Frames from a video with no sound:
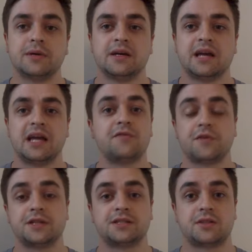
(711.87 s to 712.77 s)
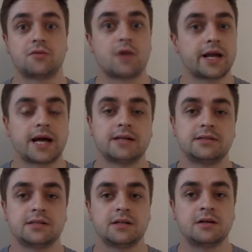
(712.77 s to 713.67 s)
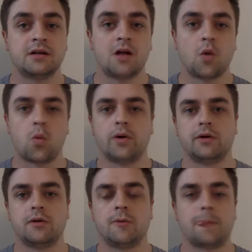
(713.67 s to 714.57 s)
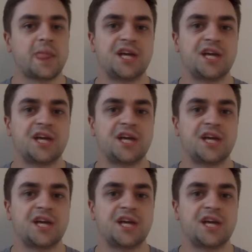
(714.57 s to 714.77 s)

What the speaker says: if it's the right answer, will